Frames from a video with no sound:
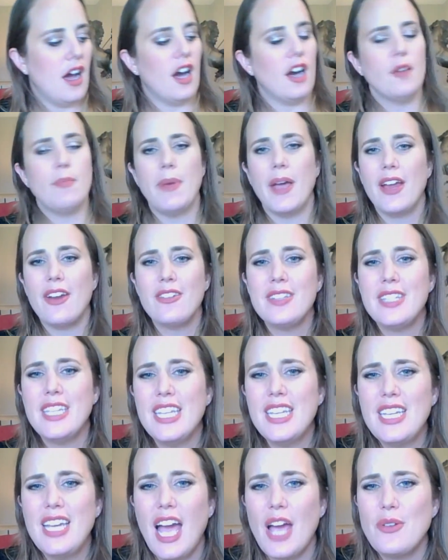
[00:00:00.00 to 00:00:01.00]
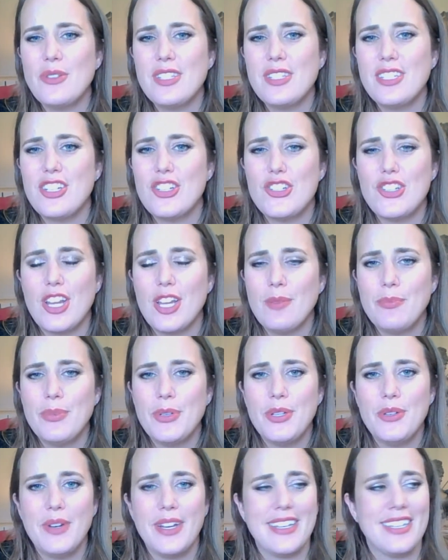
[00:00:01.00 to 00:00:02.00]
Apparently, I was in a
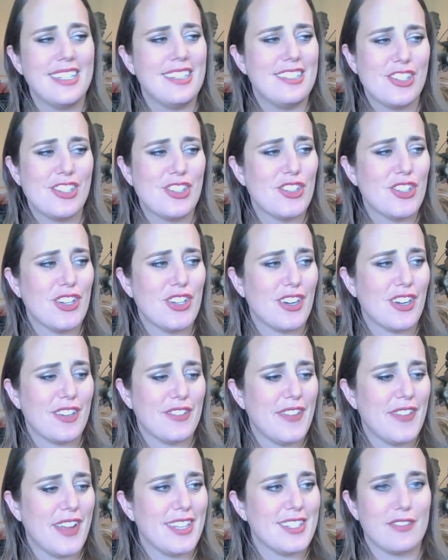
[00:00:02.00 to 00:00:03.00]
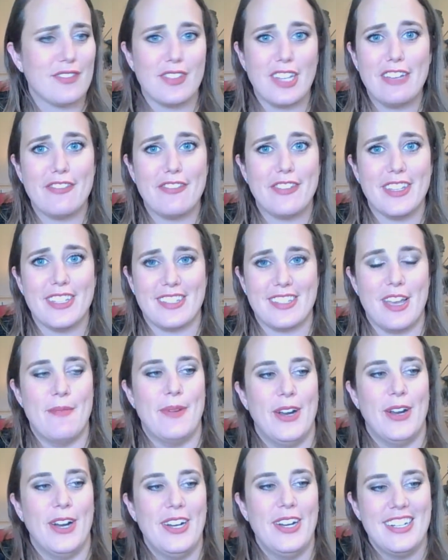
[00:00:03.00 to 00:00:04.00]
shampoo and conditioner phase of life this
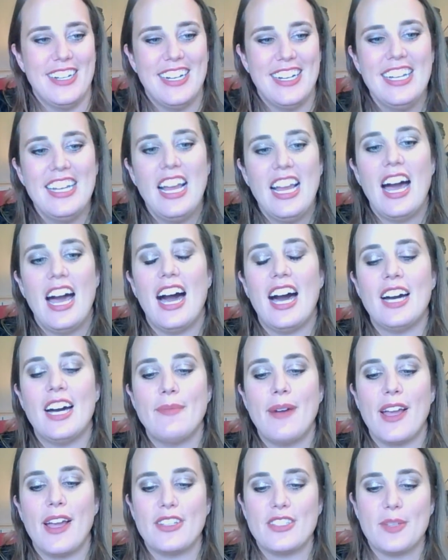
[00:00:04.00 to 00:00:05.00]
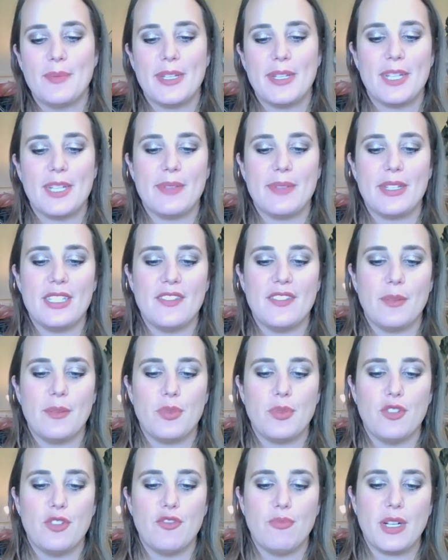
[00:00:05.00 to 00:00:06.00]
summer. Um, I also picked up the Living
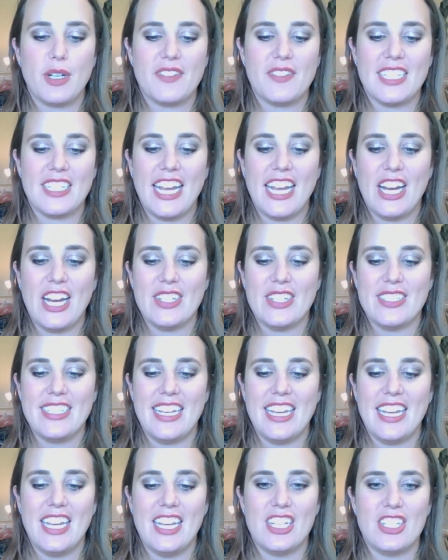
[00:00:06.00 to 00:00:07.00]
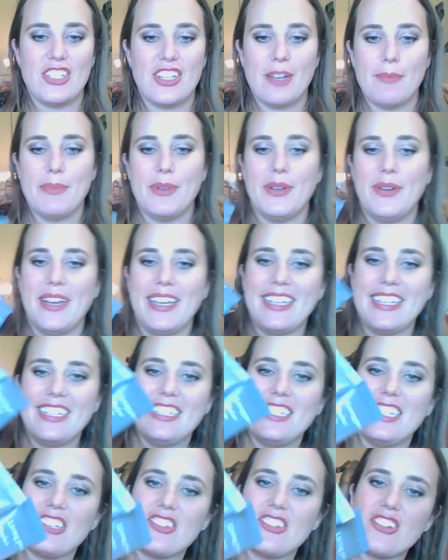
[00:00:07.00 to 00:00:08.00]
Proof Perfect Hair Day shampoo and
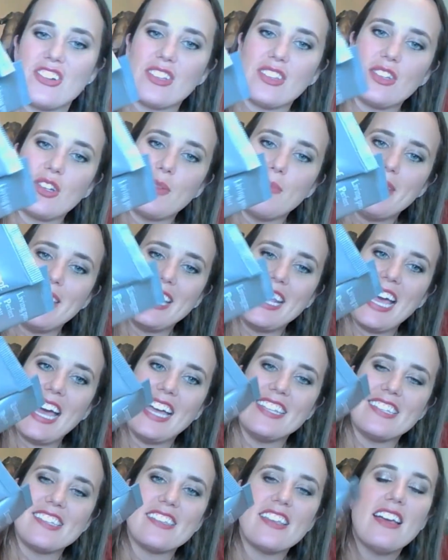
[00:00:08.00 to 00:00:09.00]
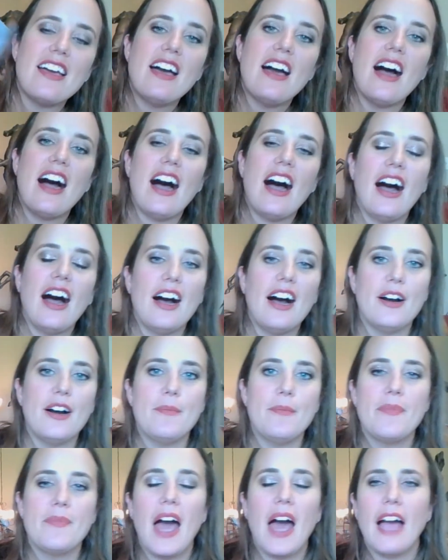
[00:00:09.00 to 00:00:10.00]
conditioner little mini guys.
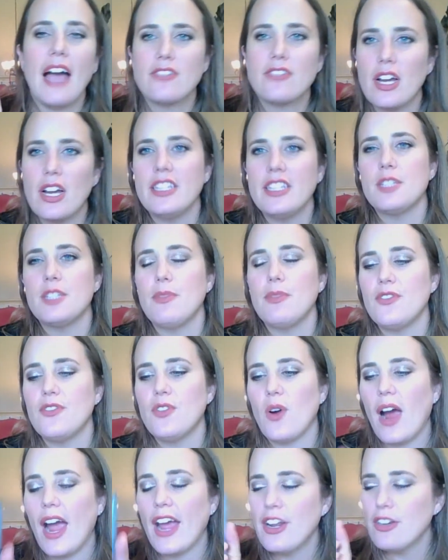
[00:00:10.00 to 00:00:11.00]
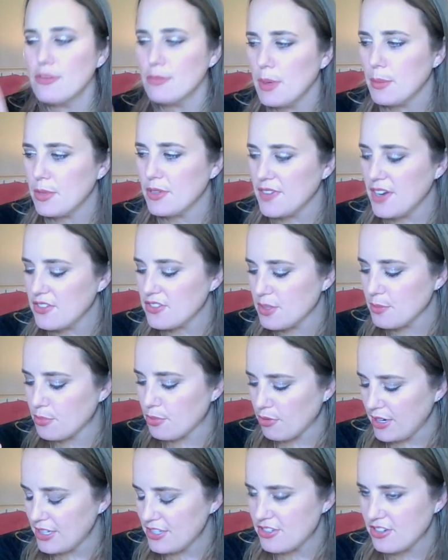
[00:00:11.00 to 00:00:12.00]
Um, I've tried this before. I don't remember if I was
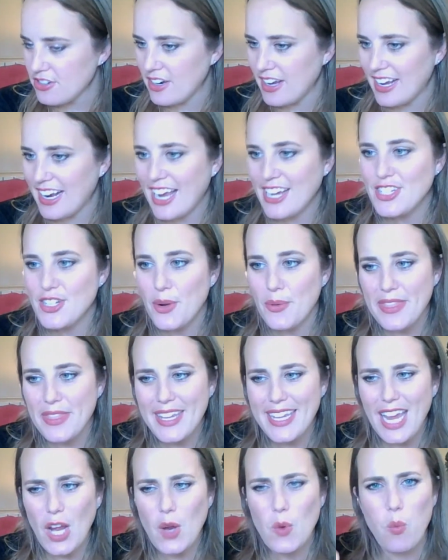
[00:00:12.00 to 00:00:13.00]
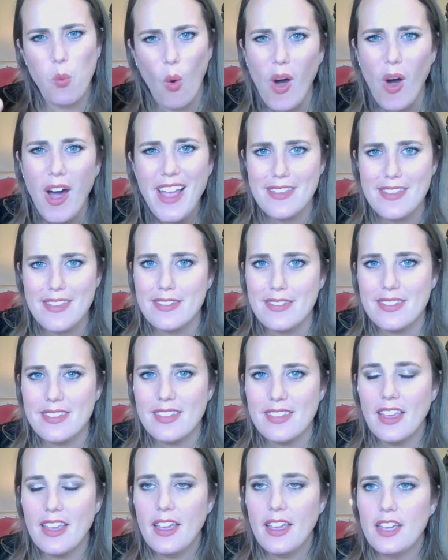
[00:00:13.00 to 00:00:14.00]
impressed or not. I don't think I was.
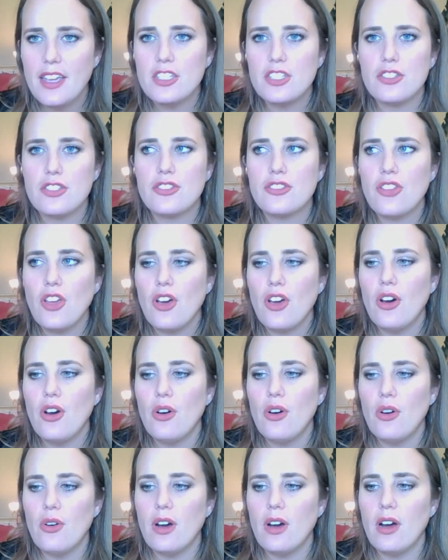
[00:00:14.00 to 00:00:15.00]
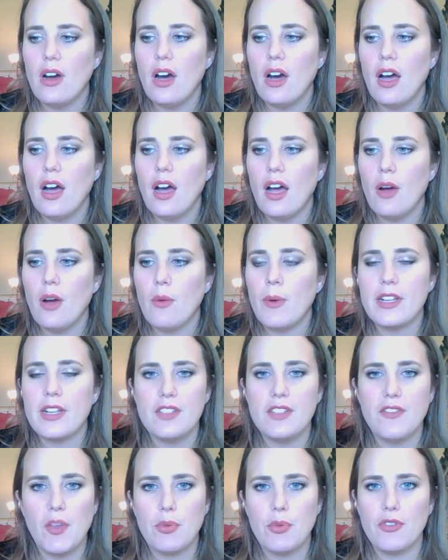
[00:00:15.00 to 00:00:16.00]
So when a
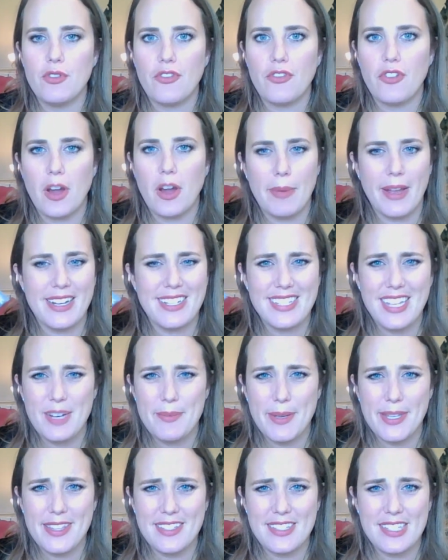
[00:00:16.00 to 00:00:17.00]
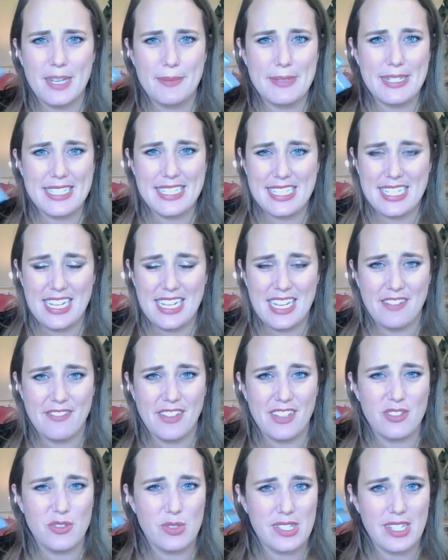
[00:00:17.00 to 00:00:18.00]
living proof rep, I decided to pick these up to see if
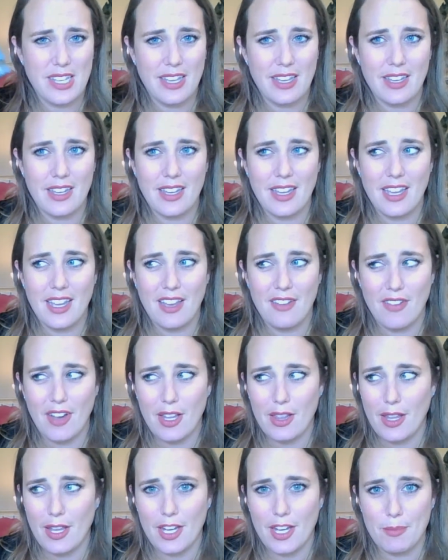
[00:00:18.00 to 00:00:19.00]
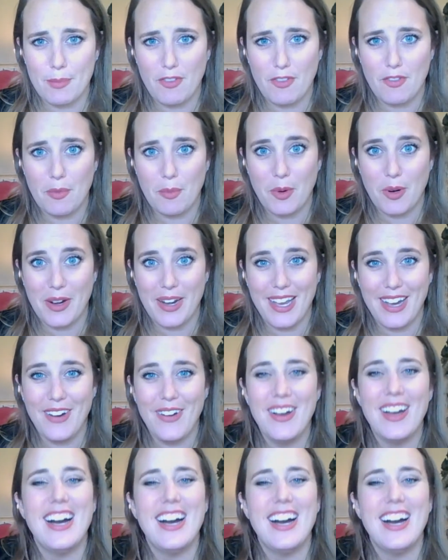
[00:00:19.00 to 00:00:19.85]
it was like if I like them even more now.